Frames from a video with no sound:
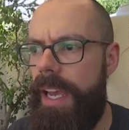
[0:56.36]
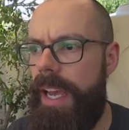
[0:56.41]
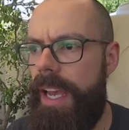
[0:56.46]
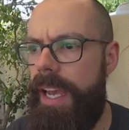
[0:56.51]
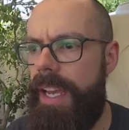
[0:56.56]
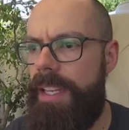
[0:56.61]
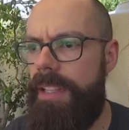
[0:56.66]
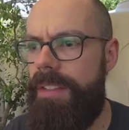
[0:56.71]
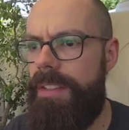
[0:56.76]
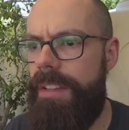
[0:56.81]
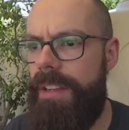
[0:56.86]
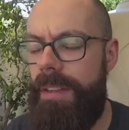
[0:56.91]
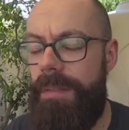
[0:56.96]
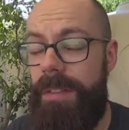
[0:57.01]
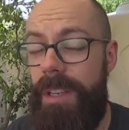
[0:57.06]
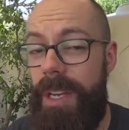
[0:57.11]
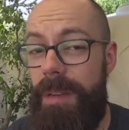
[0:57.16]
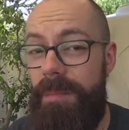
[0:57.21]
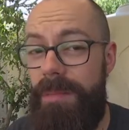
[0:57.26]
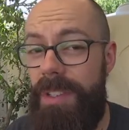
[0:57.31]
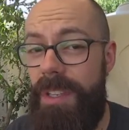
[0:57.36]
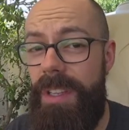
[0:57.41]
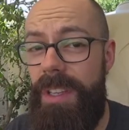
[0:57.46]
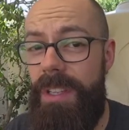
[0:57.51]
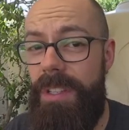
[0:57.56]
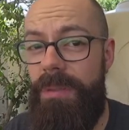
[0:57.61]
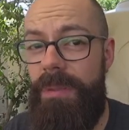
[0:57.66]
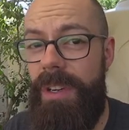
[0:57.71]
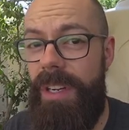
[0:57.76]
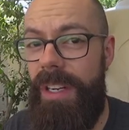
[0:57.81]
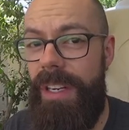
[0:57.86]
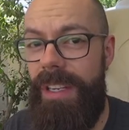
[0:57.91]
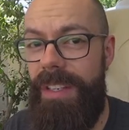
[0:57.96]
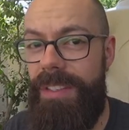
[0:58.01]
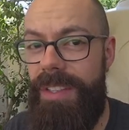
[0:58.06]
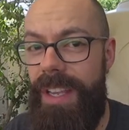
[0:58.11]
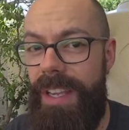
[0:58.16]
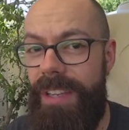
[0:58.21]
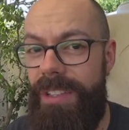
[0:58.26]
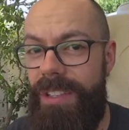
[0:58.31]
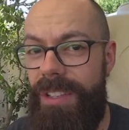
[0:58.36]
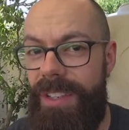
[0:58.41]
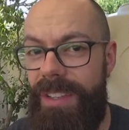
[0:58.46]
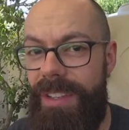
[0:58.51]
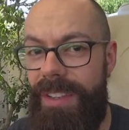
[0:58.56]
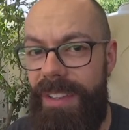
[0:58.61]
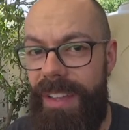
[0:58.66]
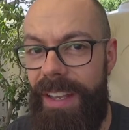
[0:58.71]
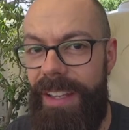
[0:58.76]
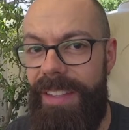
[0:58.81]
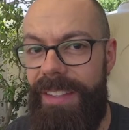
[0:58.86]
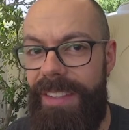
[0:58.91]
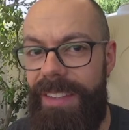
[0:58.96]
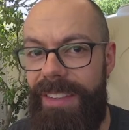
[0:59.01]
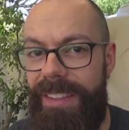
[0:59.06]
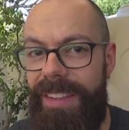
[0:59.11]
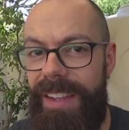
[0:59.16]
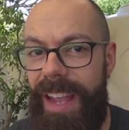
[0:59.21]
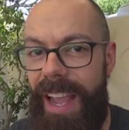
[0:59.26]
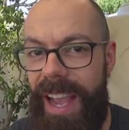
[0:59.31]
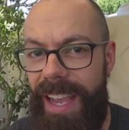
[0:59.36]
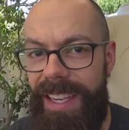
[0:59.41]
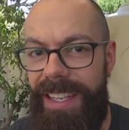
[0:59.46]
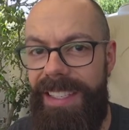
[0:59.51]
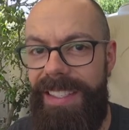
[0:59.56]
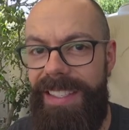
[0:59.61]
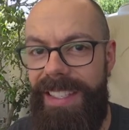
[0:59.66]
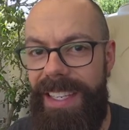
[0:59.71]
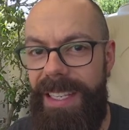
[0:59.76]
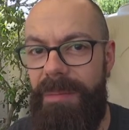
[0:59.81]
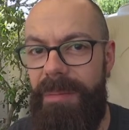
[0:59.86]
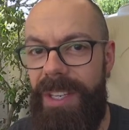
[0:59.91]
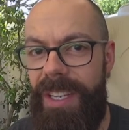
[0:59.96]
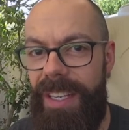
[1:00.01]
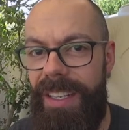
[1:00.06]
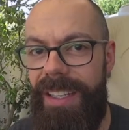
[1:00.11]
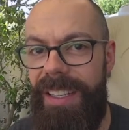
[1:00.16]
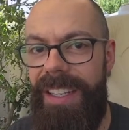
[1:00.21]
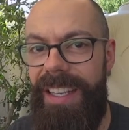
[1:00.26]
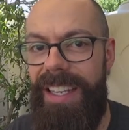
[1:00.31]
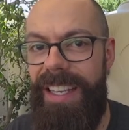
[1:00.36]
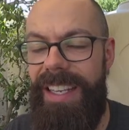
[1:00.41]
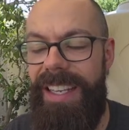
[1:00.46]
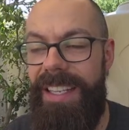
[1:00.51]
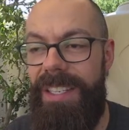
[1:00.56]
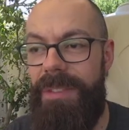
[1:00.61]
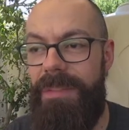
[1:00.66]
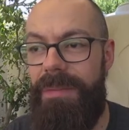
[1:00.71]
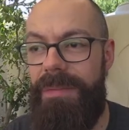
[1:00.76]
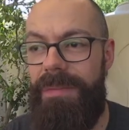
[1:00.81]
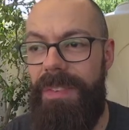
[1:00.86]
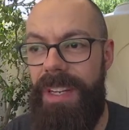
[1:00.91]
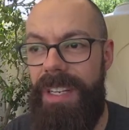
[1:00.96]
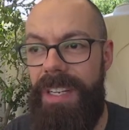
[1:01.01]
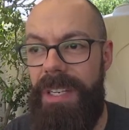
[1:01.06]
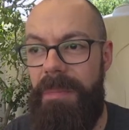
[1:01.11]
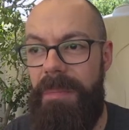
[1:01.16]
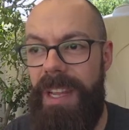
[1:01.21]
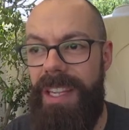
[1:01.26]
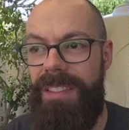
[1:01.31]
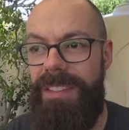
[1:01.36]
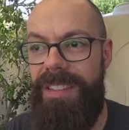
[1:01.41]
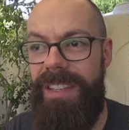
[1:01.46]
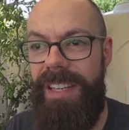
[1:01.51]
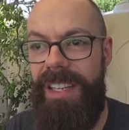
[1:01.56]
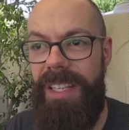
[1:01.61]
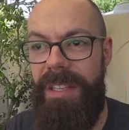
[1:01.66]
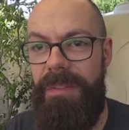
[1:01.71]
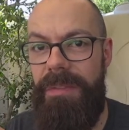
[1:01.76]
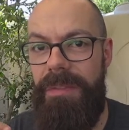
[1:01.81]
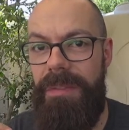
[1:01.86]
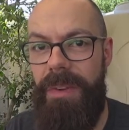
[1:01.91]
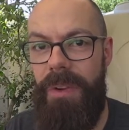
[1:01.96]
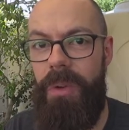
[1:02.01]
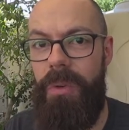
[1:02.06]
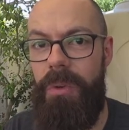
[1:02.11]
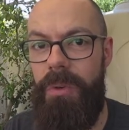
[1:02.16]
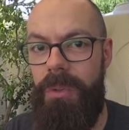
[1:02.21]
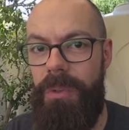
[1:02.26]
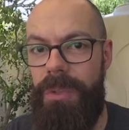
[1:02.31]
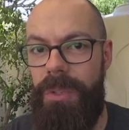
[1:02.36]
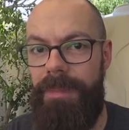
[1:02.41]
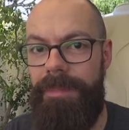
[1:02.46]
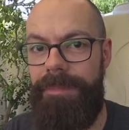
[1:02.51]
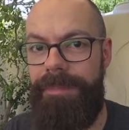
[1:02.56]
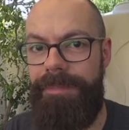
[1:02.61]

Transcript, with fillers: And I've come to this realization that academia is fundamentally flawed.